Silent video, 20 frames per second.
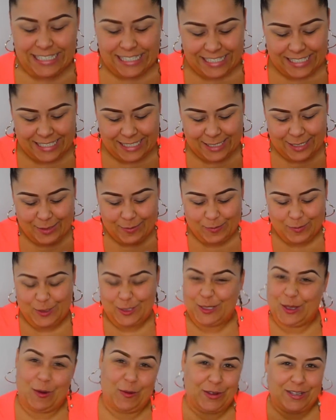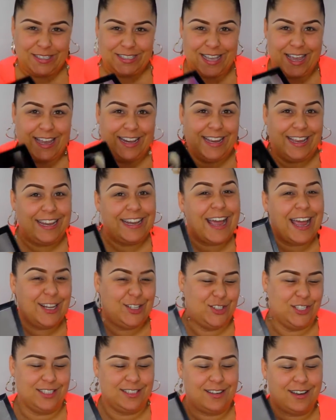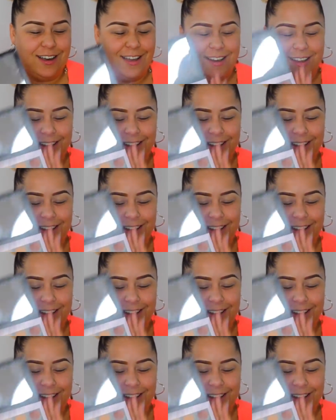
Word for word: So excited, I just got